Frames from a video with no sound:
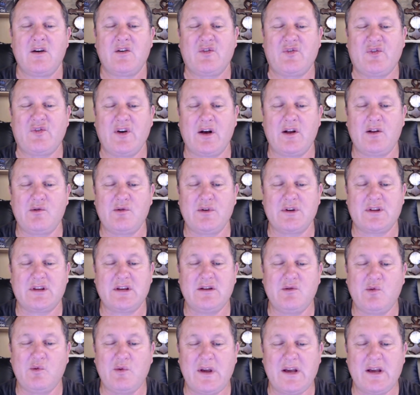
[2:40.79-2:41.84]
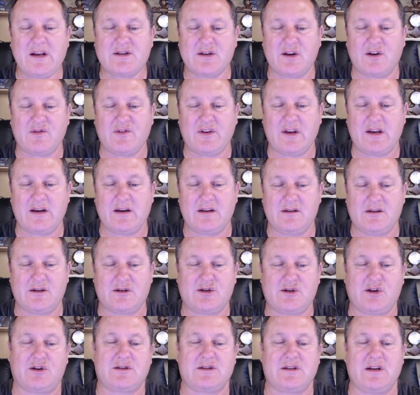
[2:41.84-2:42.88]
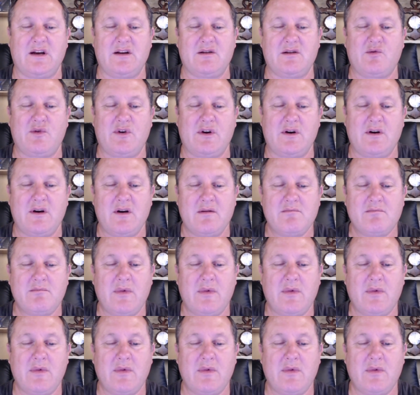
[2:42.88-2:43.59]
fell within weeks of getting the shots and were